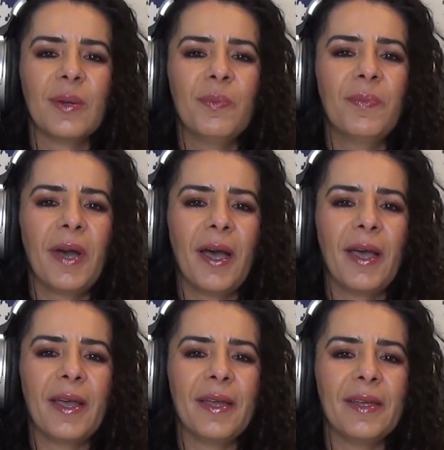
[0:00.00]

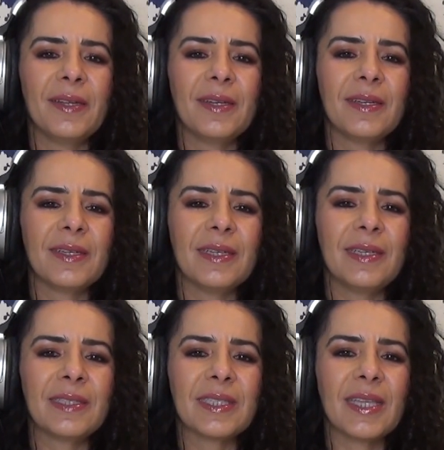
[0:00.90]
but
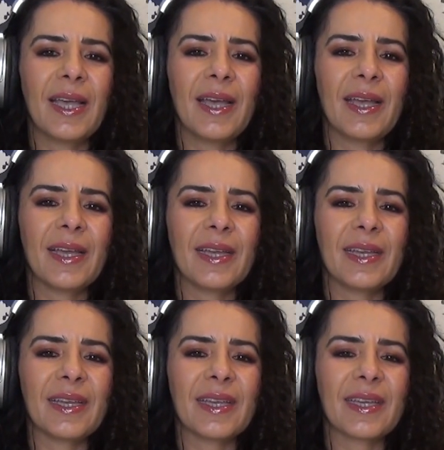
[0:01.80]
it's
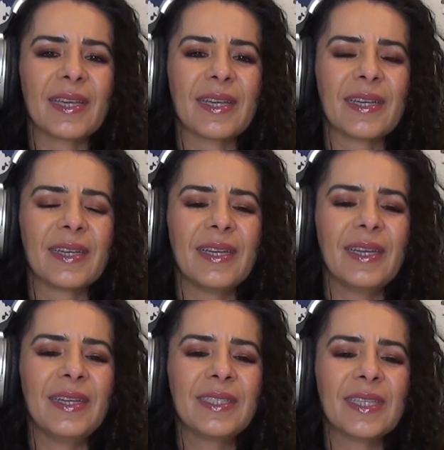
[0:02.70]
like,
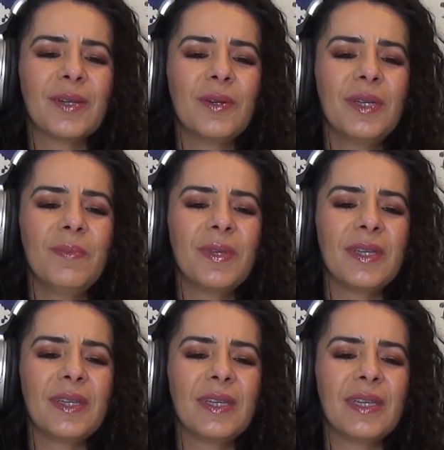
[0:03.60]
is it going to
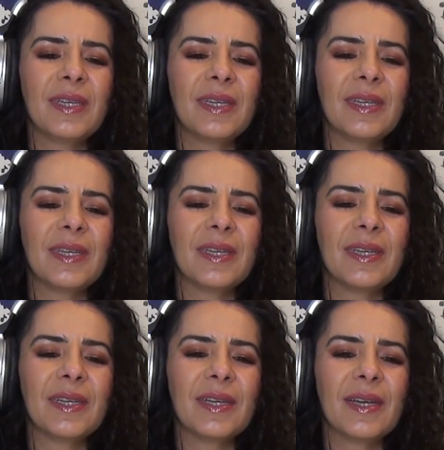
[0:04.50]

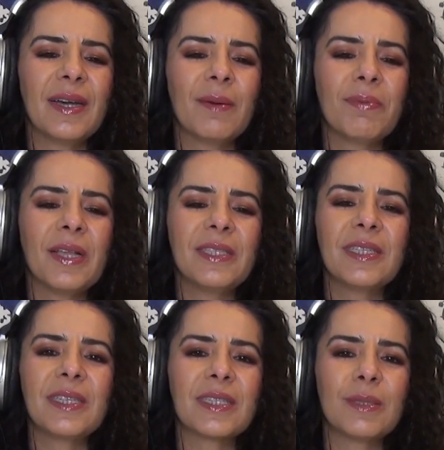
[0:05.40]
be a
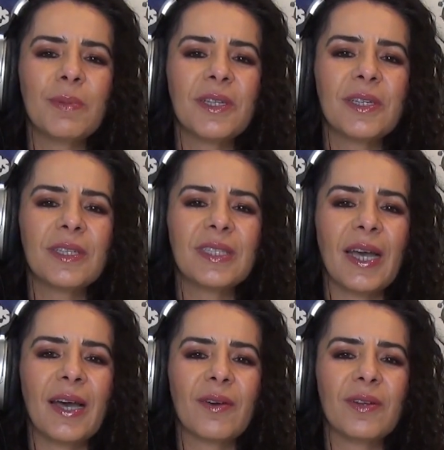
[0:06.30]
pleasant experience
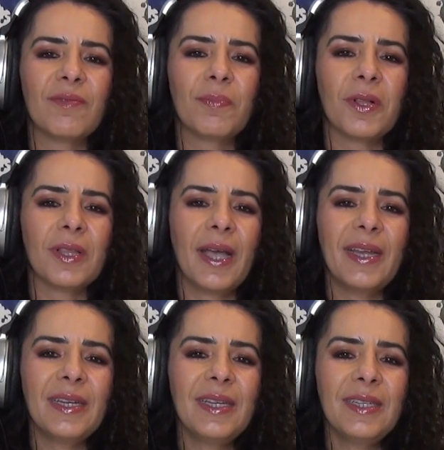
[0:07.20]
out of
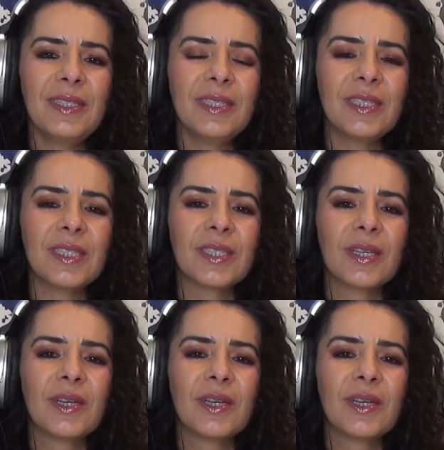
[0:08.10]
politeness?